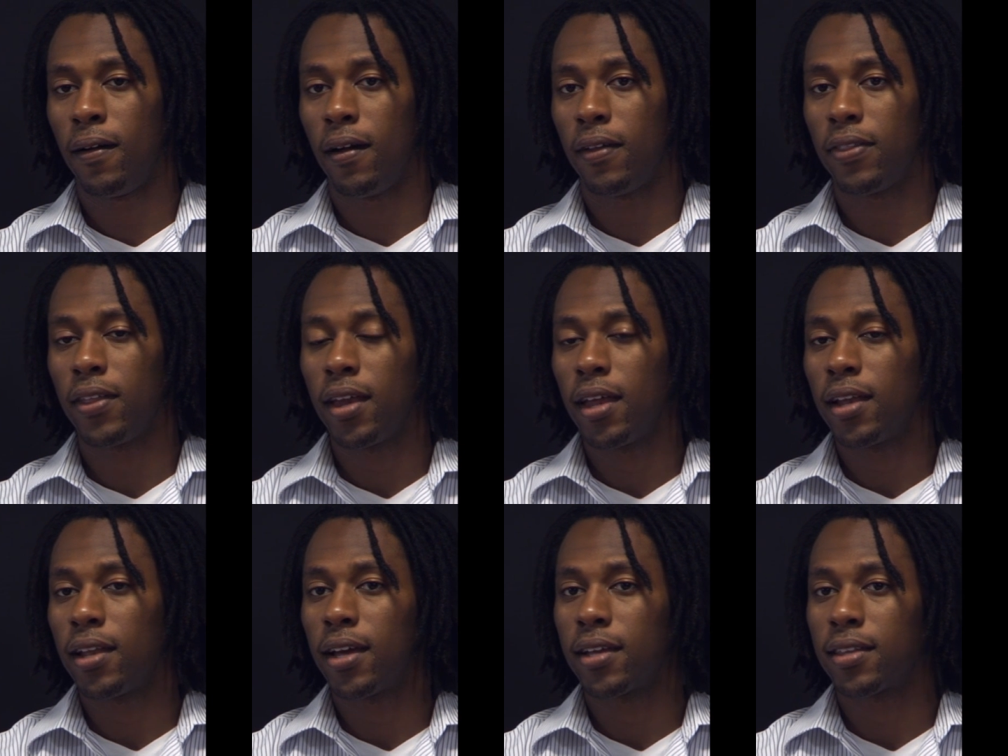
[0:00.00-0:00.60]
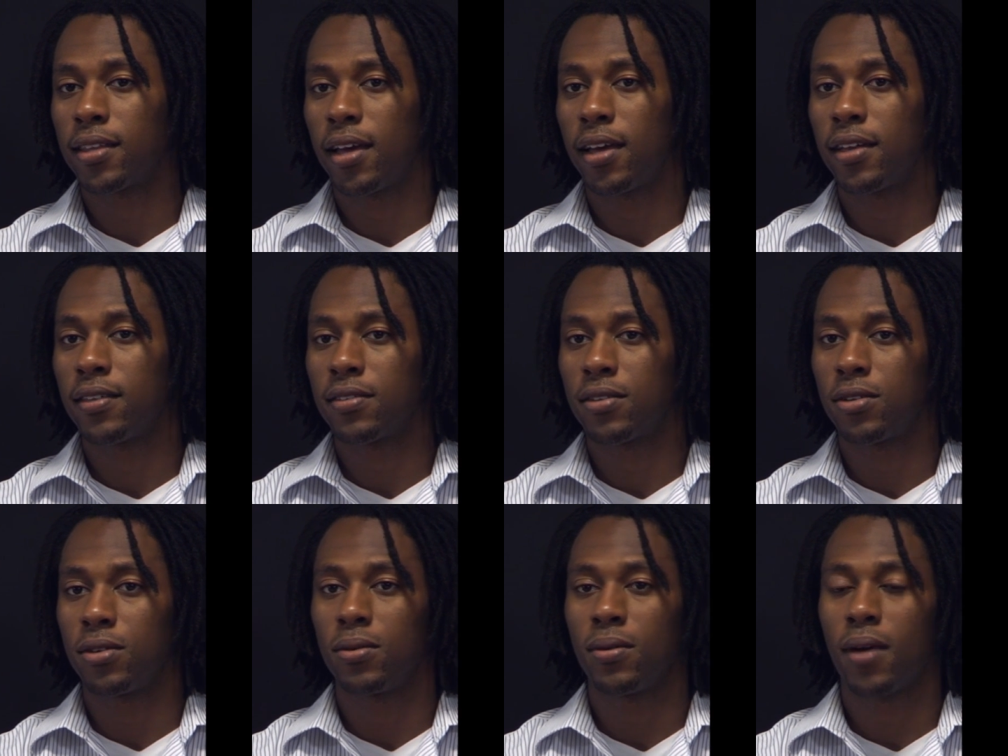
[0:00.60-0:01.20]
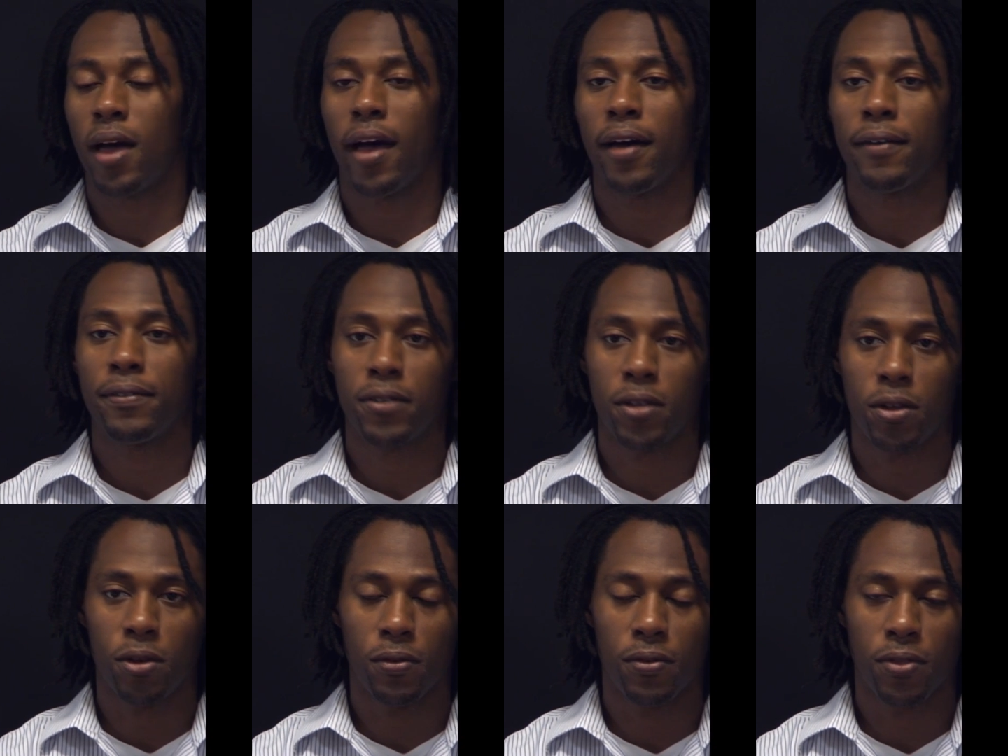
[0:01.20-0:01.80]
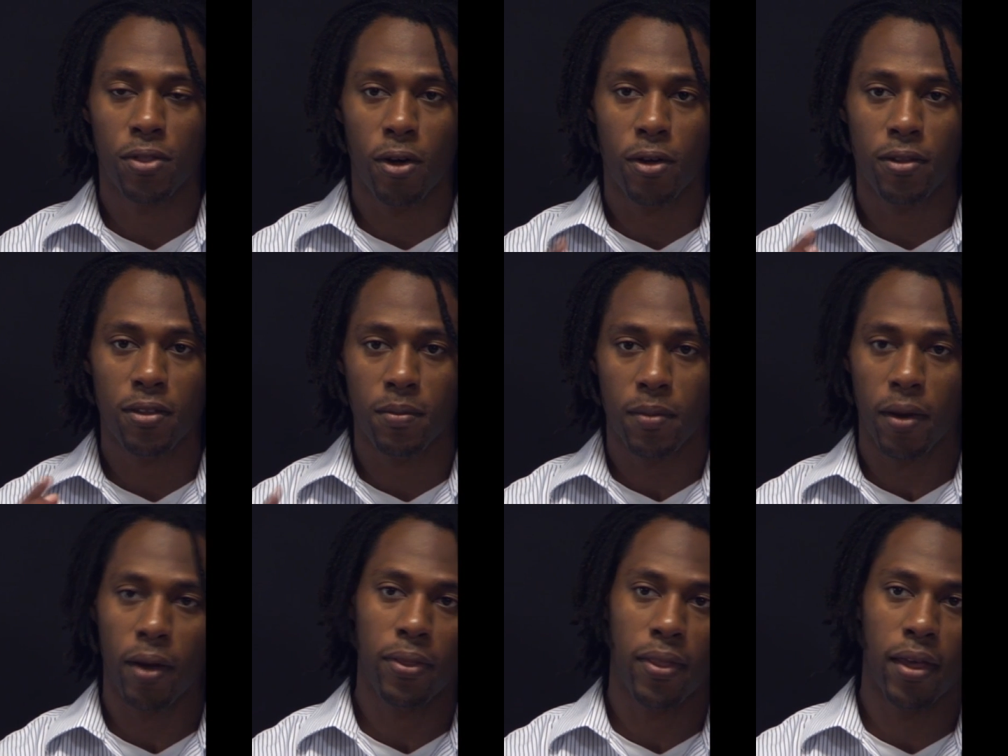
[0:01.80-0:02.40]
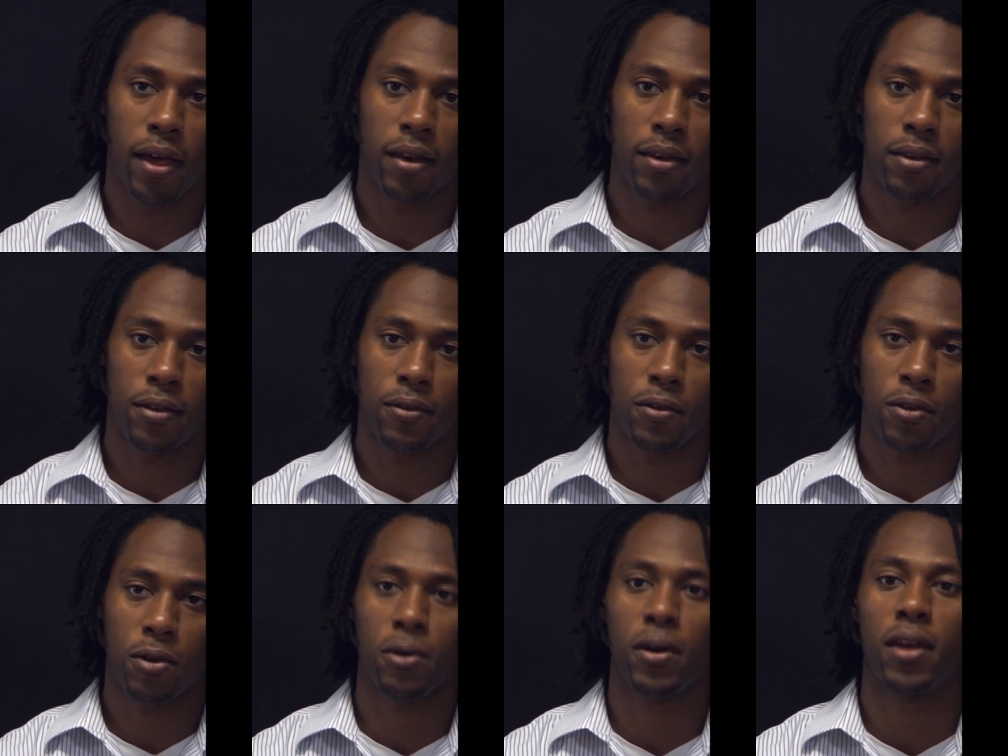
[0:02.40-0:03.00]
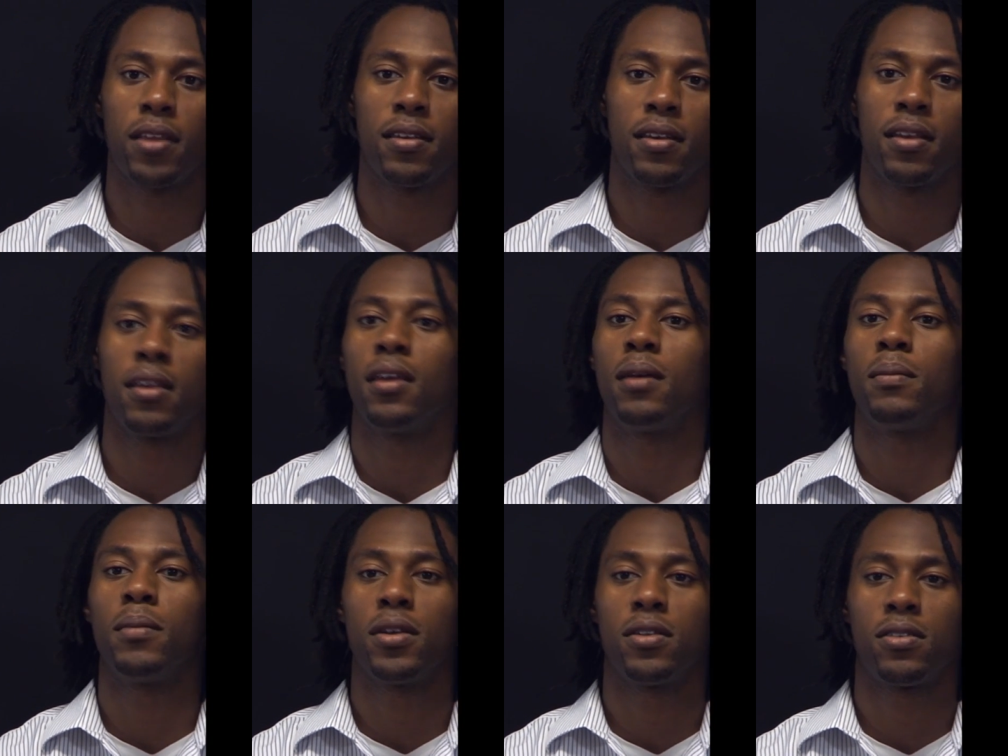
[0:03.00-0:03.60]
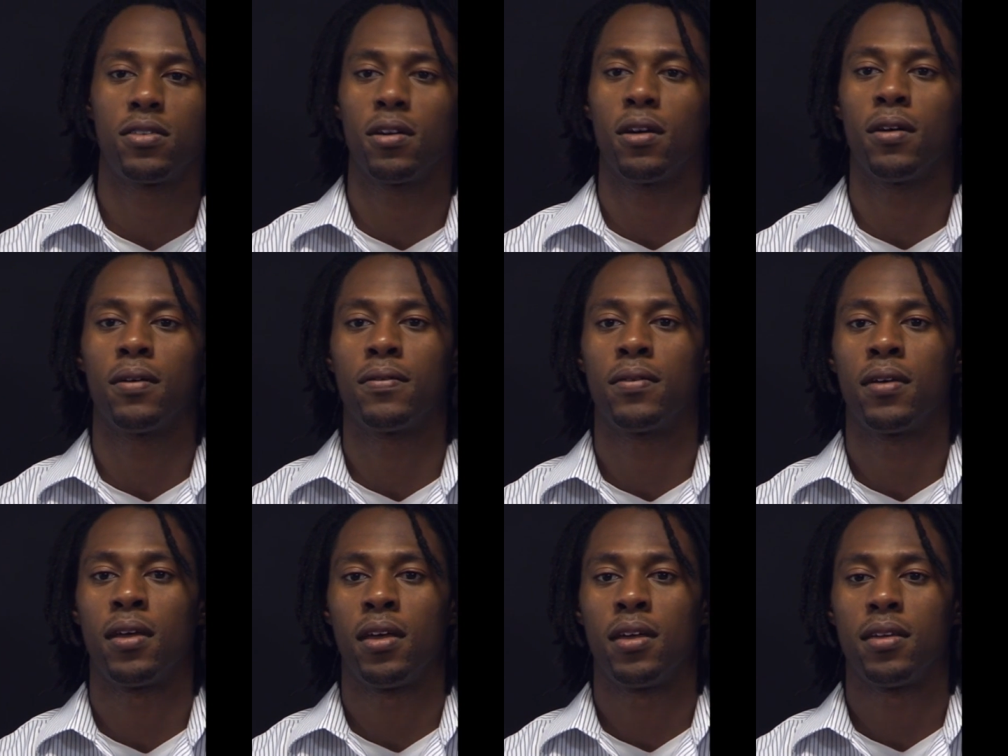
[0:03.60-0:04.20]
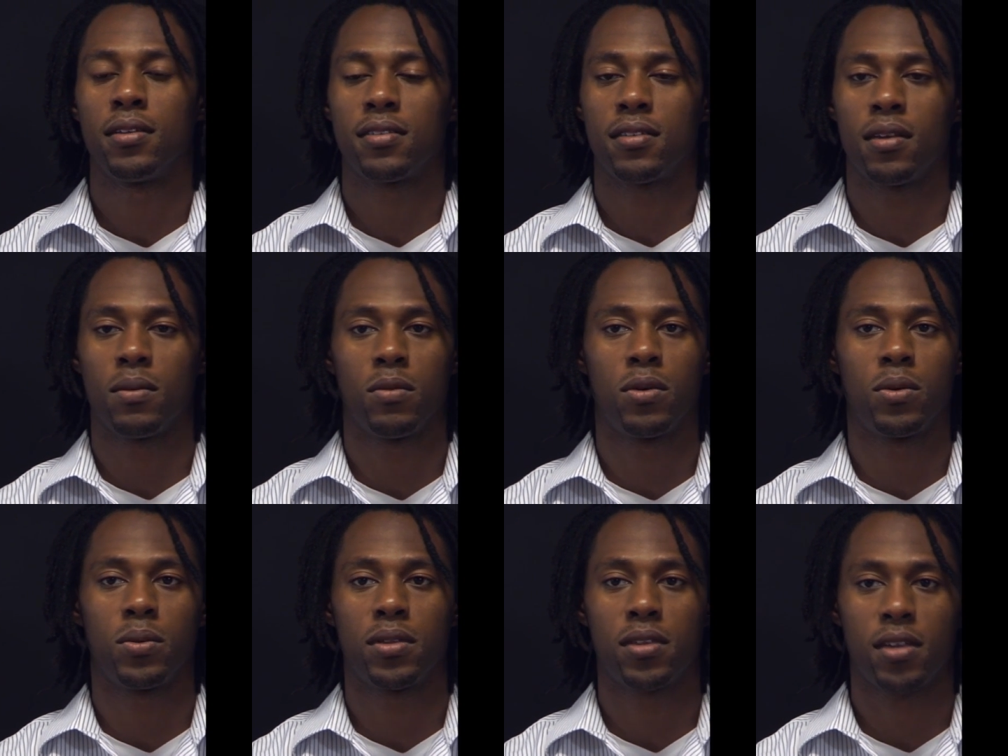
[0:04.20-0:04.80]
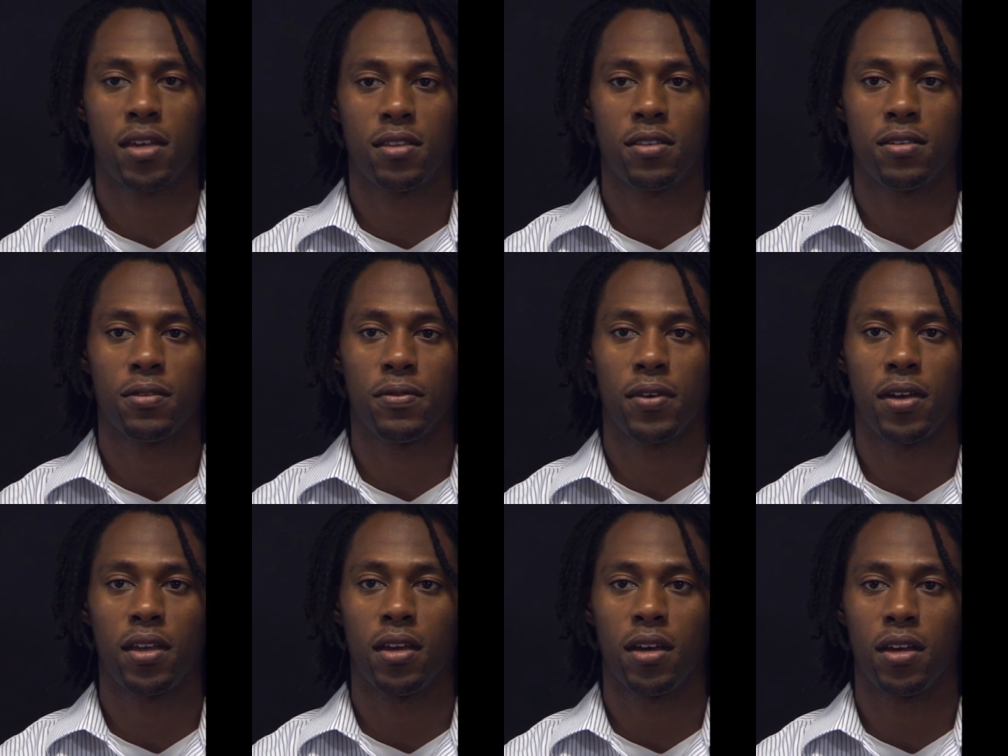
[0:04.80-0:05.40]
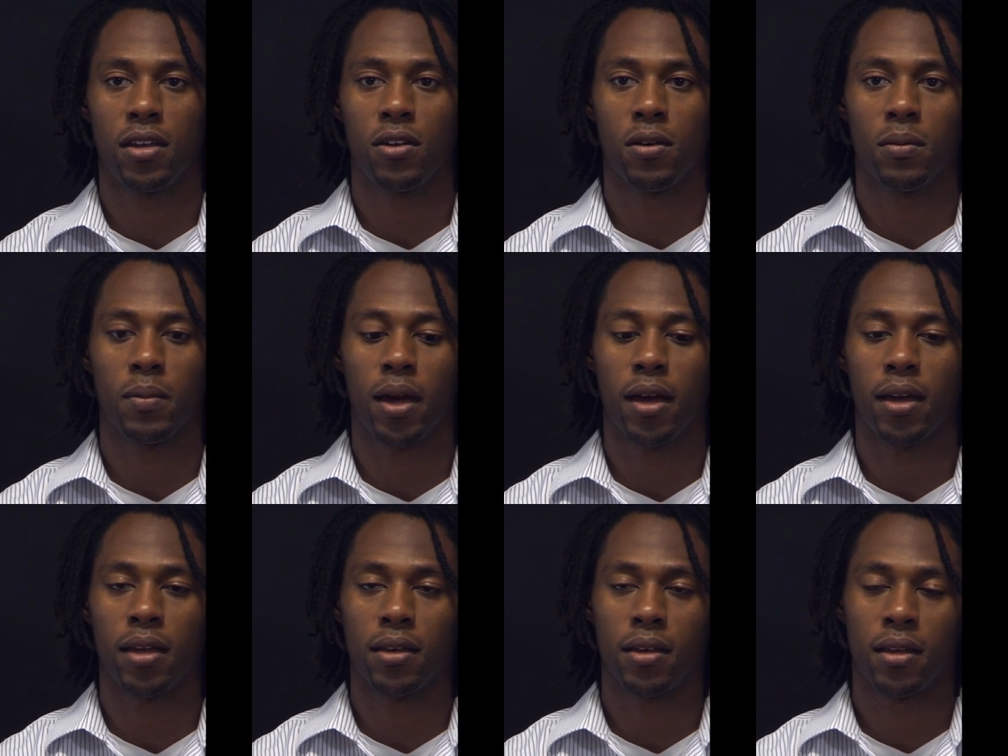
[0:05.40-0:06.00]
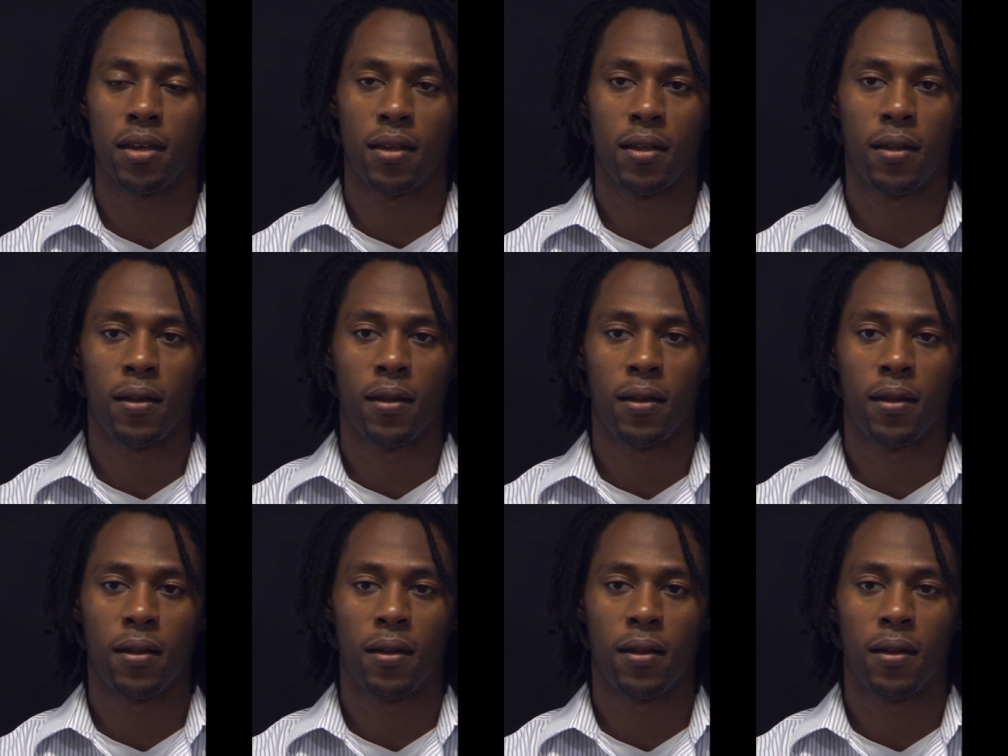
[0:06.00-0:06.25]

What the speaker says: And then I'd like to ask you, after you've thought about that, you've created an image of someone with schizophrenia in your mind,